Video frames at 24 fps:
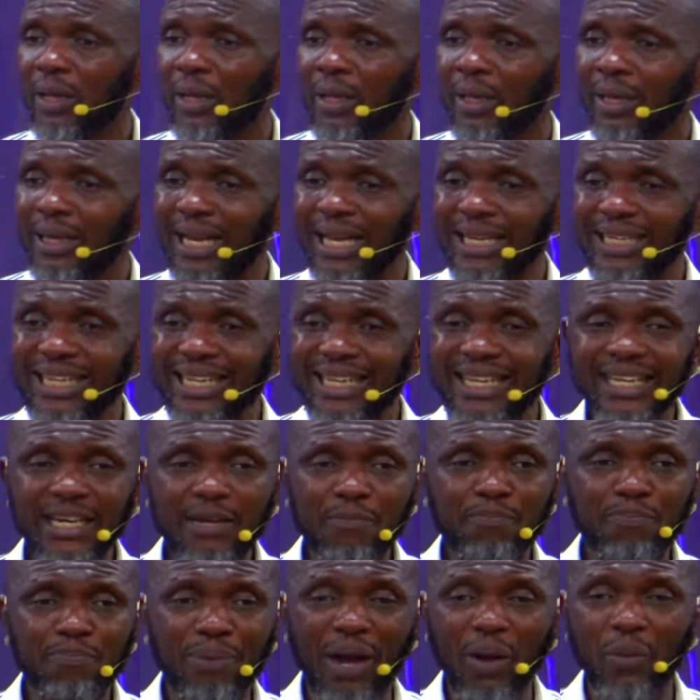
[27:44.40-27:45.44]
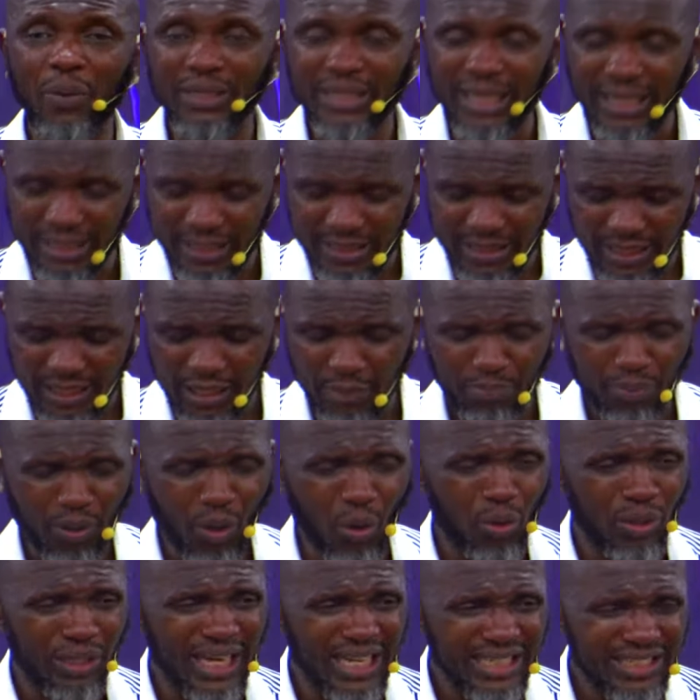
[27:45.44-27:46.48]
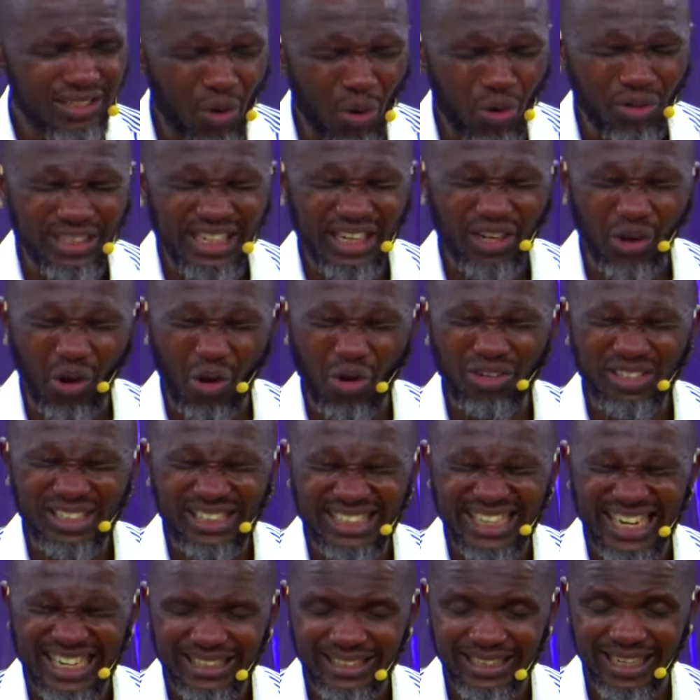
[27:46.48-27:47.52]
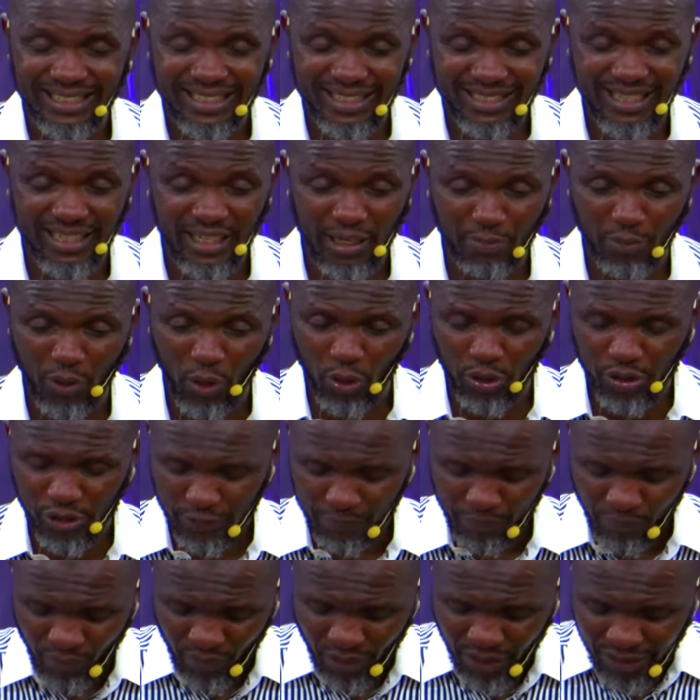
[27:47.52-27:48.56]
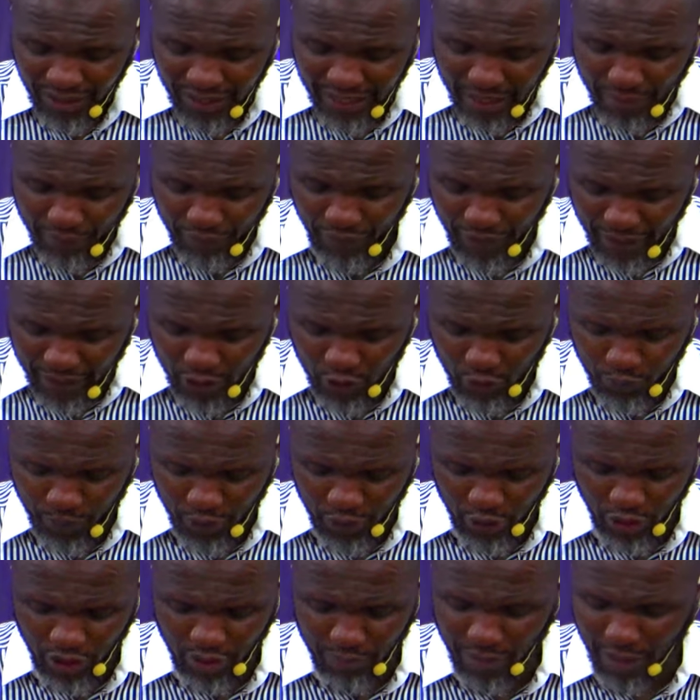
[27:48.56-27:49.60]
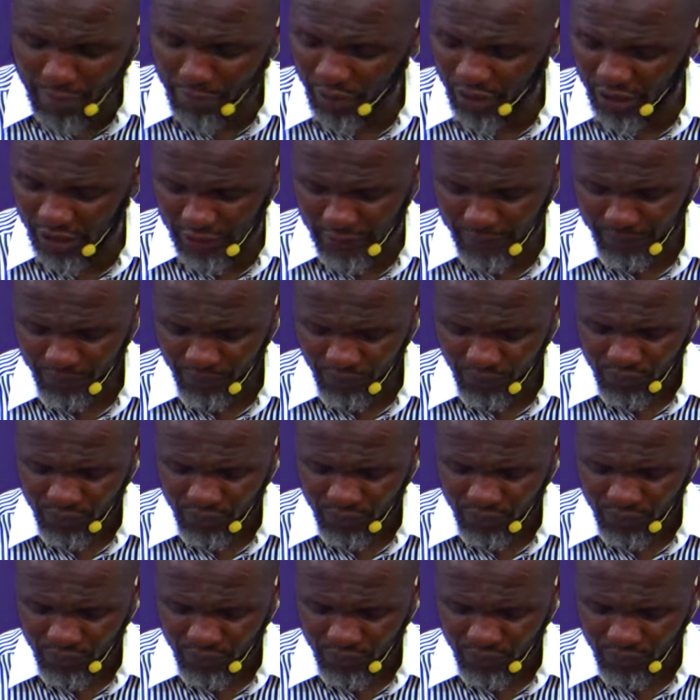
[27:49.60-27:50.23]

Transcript: let the healing power that is in the blood, let all the content that is in the blood, let them find expression in my body.